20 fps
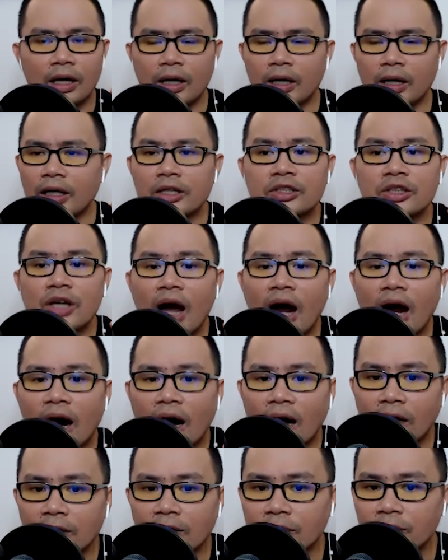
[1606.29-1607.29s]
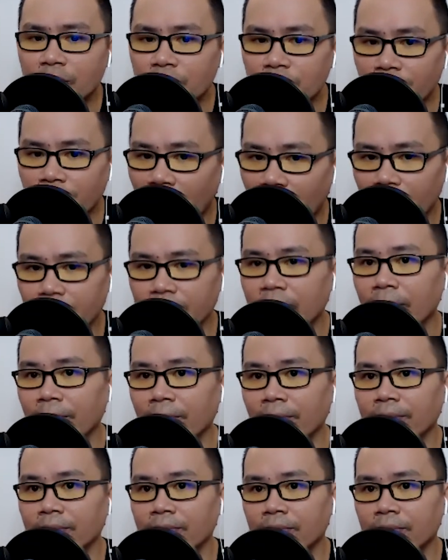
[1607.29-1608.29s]
it's hard to help
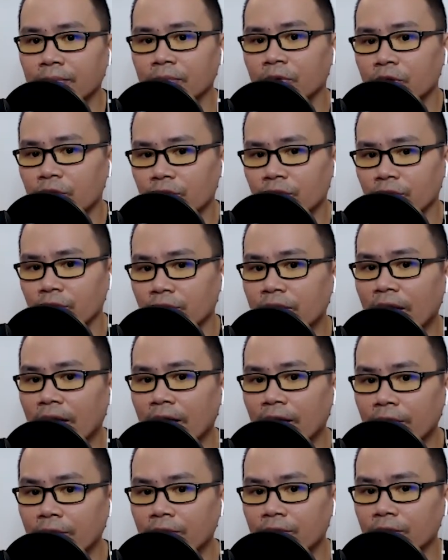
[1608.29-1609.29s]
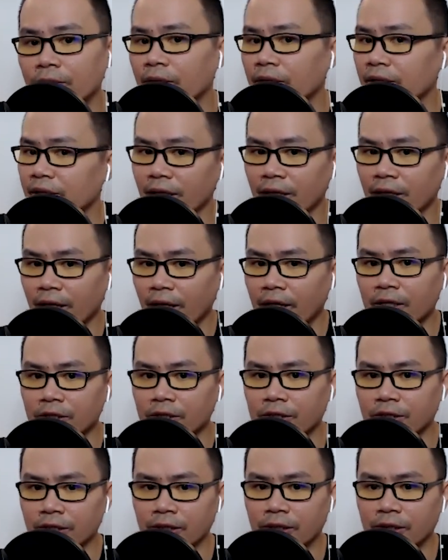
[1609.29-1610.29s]
them to get into the yang
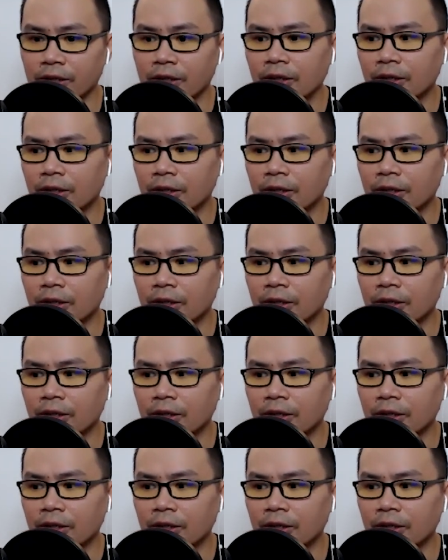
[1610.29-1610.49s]
energy